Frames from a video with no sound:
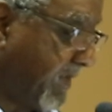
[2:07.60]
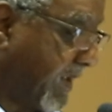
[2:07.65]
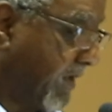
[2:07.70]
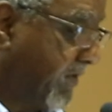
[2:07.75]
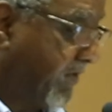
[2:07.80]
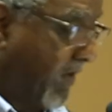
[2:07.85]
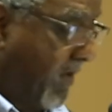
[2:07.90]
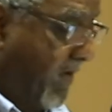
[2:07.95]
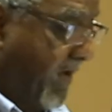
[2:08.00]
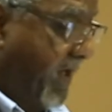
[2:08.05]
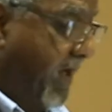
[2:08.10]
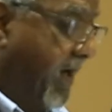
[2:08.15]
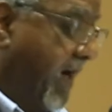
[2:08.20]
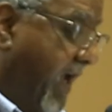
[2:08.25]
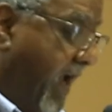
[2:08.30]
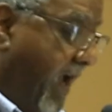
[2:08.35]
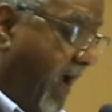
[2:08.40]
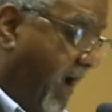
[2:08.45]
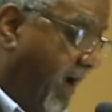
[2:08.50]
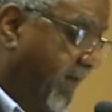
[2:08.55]
So here
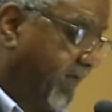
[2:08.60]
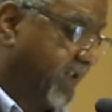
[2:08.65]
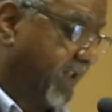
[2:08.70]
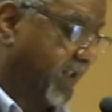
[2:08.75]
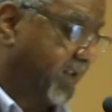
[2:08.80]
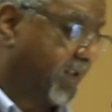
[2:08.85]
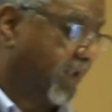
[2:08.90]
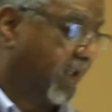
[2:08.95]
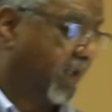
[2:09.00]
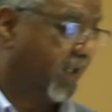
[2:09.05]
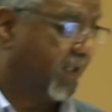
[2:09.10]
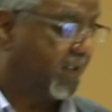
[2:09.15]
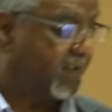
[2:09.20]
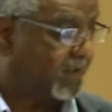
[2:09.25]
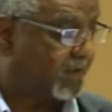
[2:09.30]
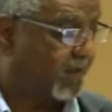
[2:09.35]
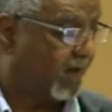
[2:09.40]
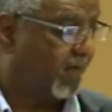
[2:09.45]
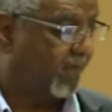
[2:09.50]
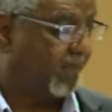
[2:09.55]
I have just a
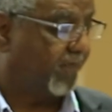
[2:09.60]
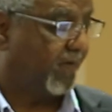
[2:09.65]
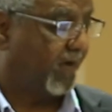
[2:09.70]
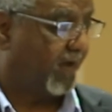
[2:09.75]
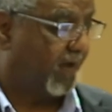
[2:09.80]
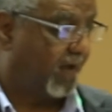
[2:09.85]
list of